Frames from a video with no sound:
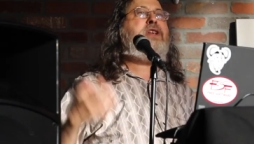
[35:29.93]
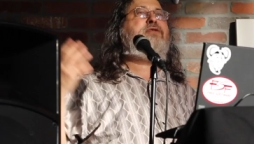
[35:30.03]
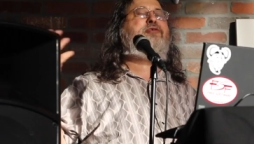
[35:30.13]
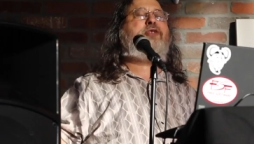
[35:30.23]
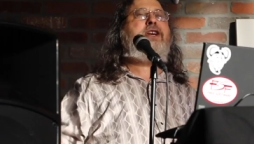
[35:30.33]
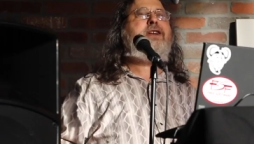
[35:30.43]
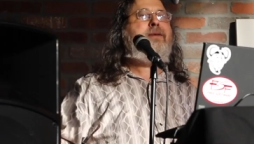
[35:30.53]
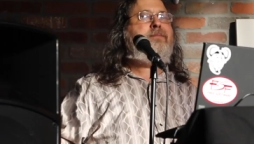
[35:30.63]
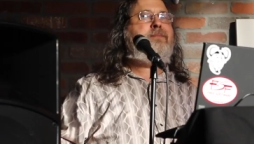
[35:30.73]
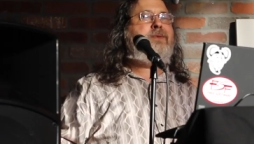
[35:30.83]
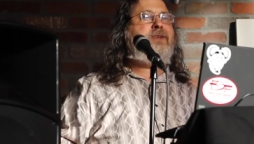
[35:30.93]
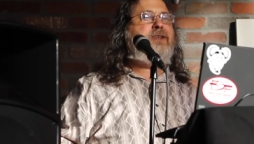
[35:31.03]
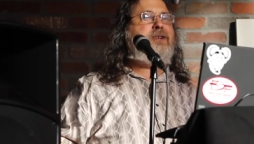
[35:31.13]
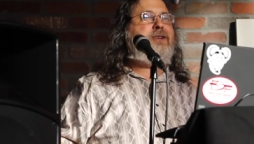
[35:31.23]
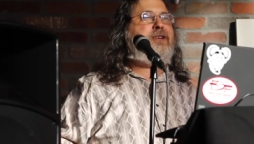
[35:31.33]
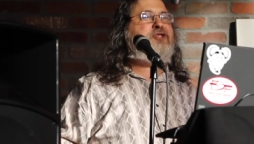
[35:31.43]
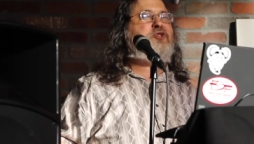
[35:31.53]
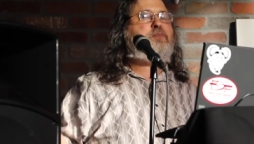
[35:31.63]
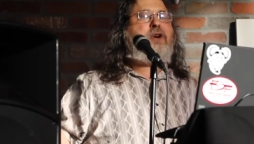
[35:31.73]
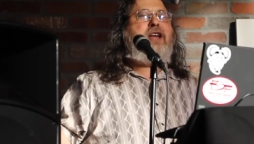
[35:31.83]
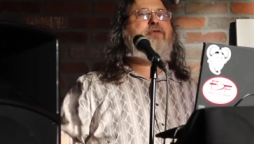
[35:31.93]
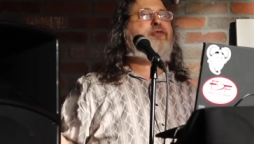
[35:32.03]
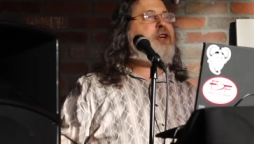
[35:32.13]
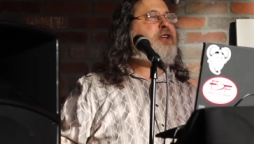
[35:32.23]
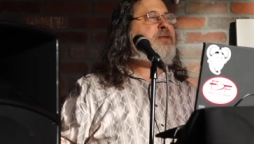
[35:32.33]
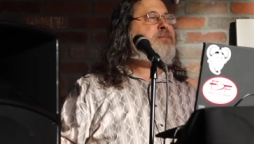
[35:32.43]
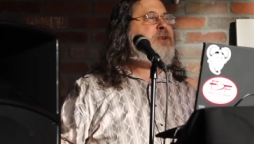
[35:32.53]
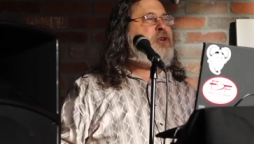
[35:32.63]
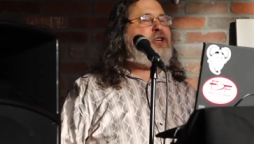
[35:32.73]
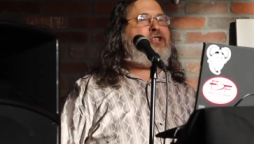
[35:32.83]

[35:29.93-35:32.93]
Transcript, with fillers: win freedom and spread freedom